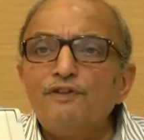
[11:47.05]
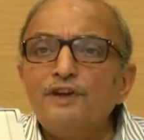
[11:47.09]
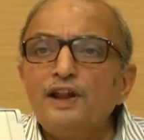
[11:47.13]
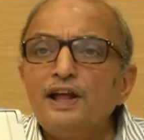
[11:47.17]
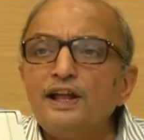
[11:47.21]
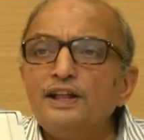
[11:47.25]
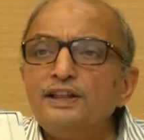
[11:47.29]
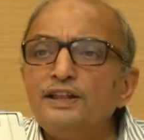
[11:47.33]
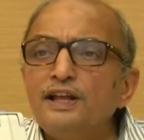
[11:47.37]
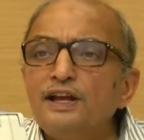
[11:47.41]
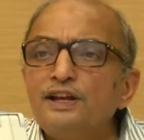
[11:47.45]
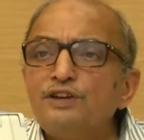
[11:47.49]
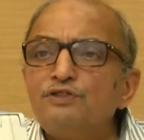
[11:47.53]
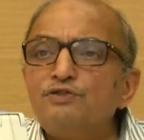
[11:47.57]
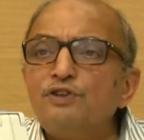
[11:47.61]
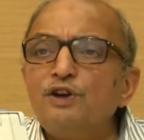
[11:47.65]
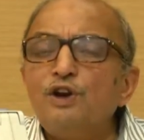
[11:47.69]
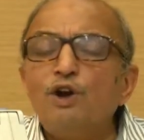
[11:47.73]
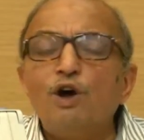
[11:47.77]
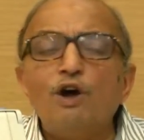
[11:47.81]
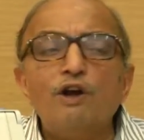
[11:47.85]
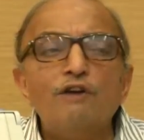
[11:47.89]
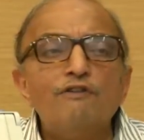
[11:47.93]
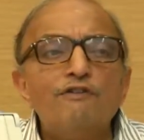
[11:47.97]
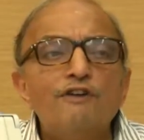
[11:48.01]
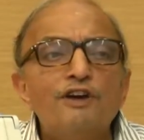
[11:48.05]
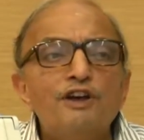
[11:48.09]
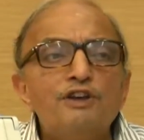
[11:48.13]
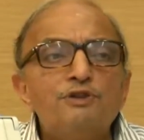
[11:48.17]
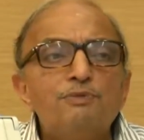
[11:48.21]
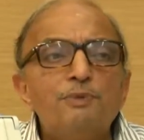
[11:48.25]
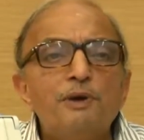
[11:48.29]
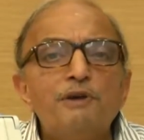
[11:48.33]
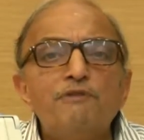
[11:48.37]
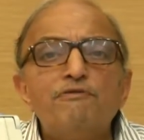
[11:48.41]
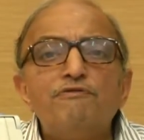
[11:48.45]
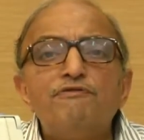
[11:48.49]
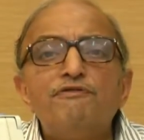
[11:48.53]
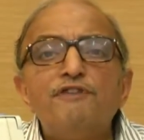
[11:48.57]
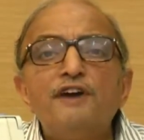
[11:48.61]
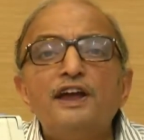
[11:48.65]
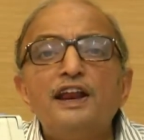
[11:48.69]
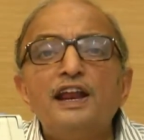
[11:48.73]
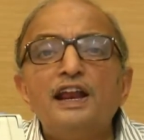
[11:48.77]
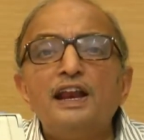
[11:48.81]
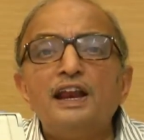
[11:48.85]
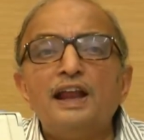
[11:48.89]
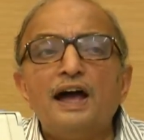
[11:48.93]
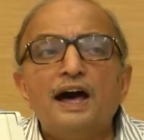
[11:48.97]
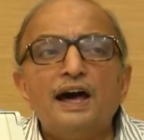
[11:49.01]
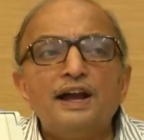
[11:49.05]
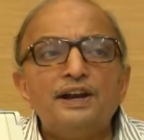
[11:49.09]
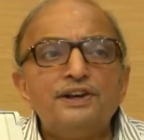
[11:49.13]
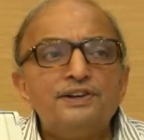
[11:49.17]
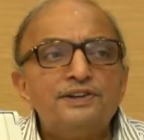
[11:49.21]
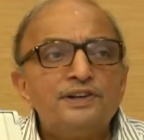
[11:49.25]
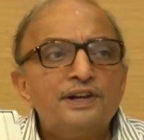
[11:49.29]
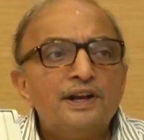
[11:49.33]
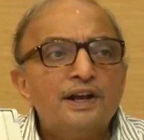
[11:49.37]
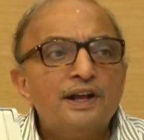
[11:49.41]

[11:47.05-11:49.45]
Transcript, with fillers: learners will always be very large